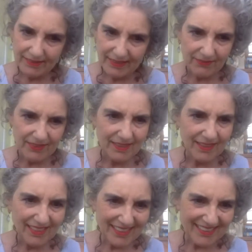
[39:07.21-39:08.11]
And it was
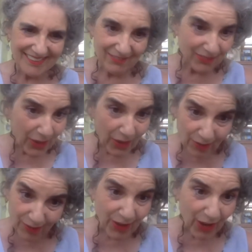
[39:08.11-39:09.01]

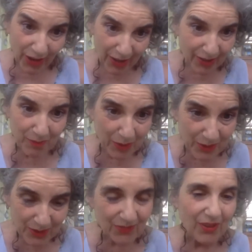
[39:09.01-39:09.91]
difficult for her
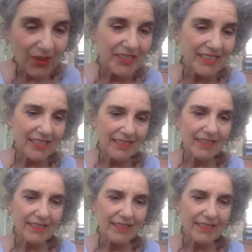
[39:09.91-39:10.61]
most of all and,